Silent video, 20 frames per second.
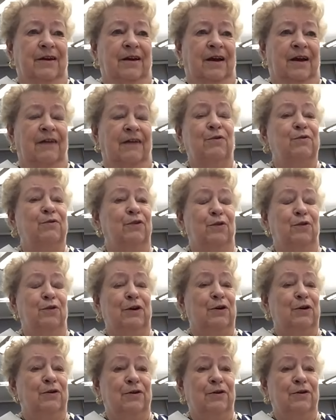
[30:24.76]
I've owned
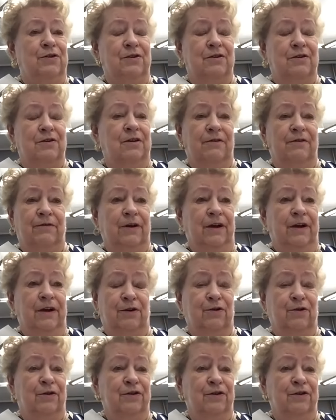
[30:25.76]
three horses, never had
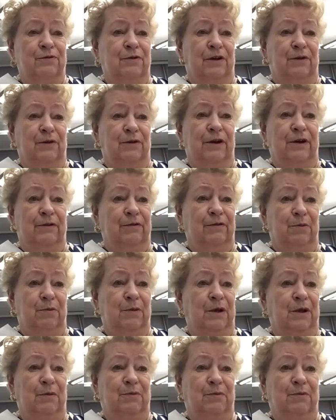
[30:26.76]
a horse run away with
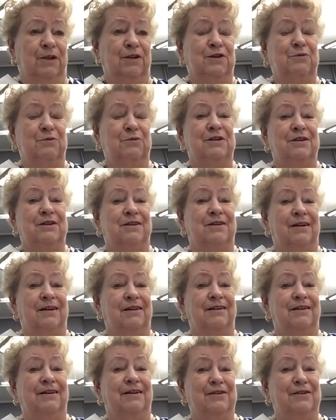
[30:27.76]
me, but this was a
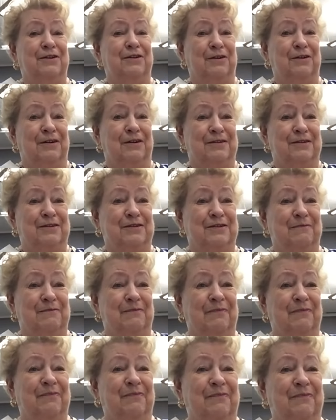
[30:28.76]
daily occurrence.
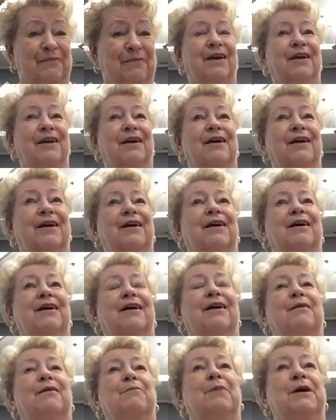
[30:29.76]

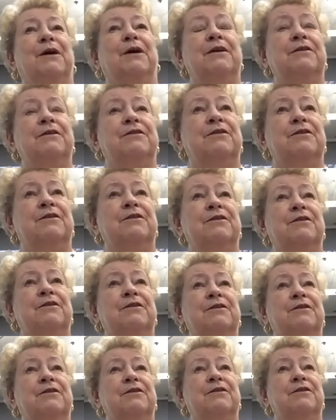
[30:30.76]
Buggies
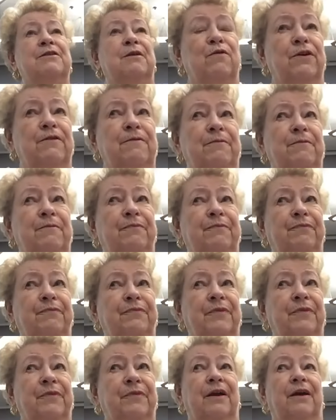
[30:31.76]
tipped
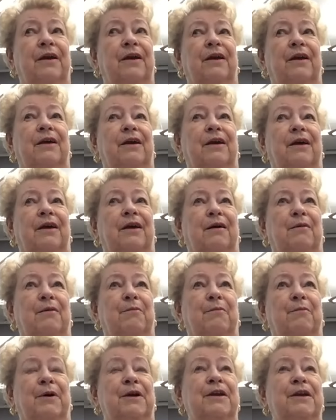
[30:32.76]
over.
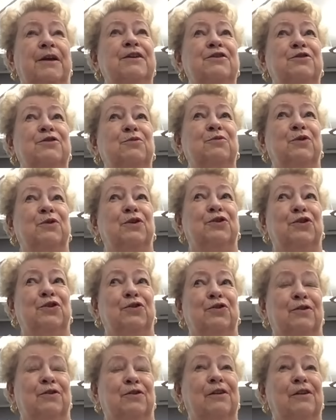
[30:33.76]
Buggies were
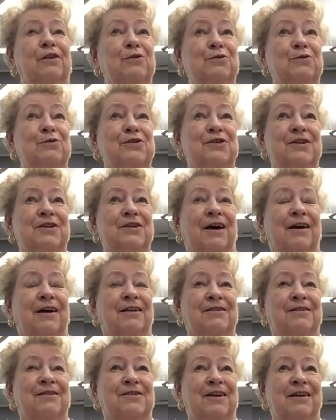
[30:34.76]
turned loose
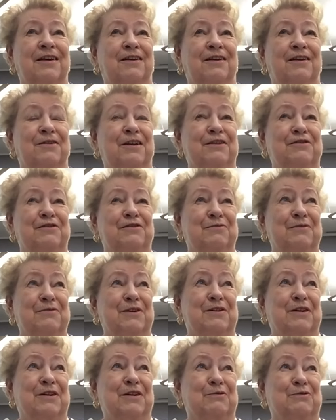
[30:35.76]
on Saturdays from the
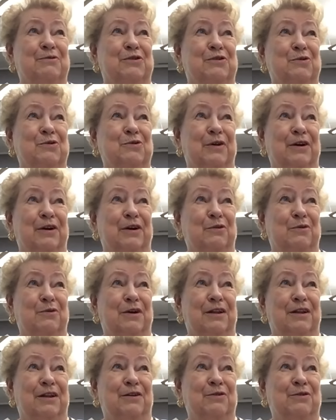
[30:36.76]
town square
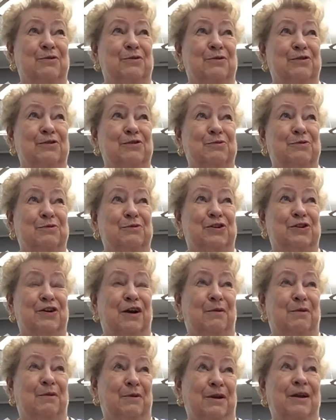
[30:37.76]
while the owners were
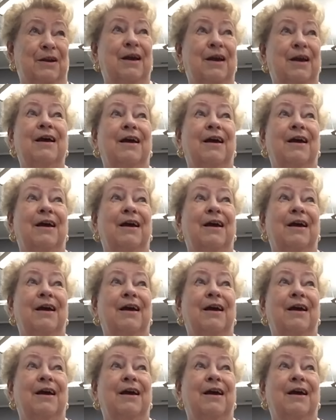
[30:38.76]
shopping,